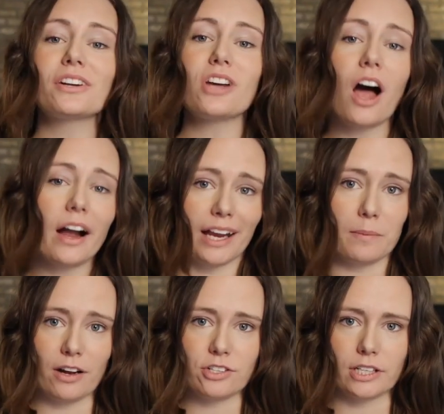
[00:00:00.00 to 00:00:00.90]
to talking
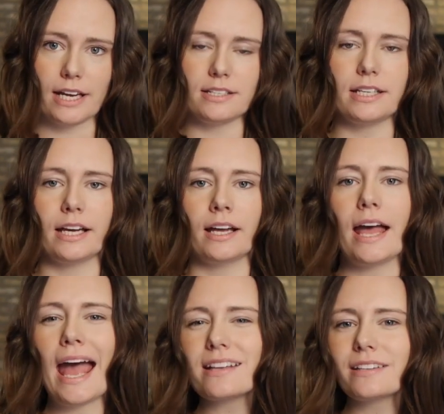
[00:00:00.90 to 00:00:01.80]
about your idea,
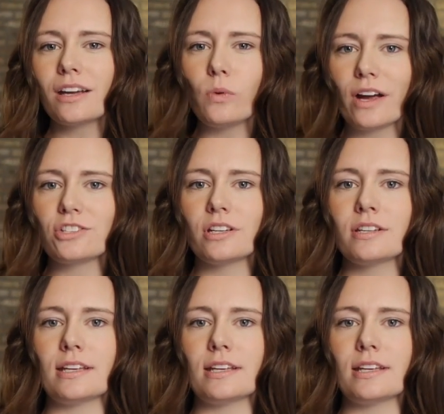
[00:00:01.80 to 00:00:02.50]
asking questions